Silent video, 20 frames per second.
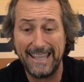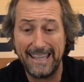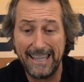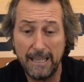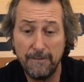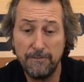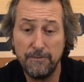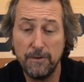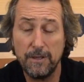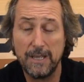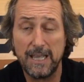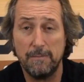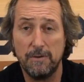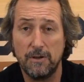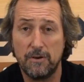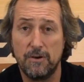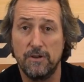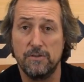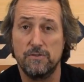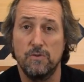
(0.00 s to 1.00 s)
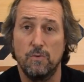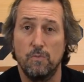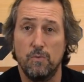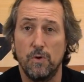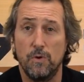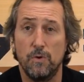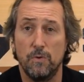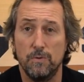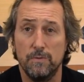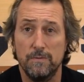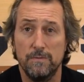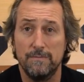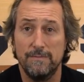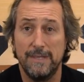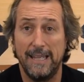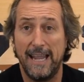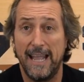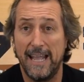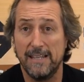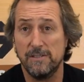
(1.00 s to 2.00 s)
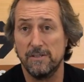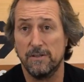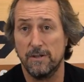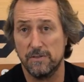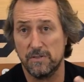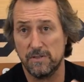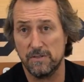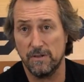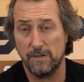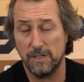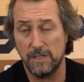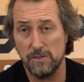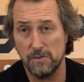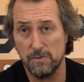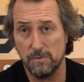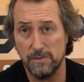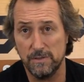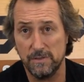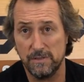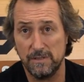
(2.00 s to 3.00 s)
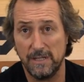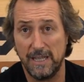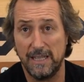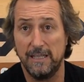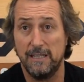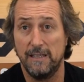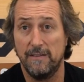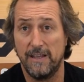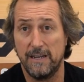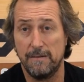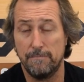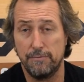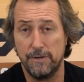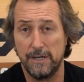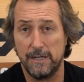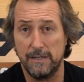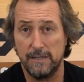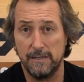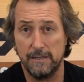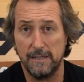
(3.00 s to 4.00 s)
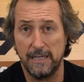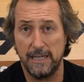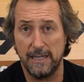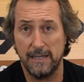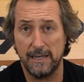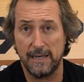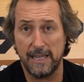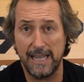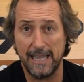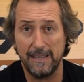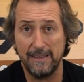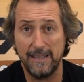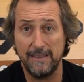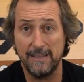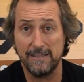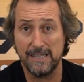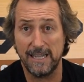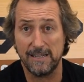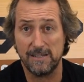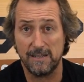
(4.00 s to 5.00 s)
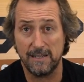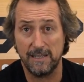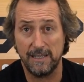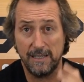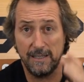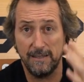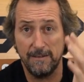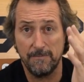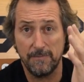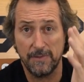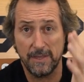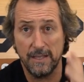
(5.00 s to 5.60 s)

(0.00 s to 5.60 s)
If you come across a wall that hasn't got snotty joints and you've had a brick layer there that's actually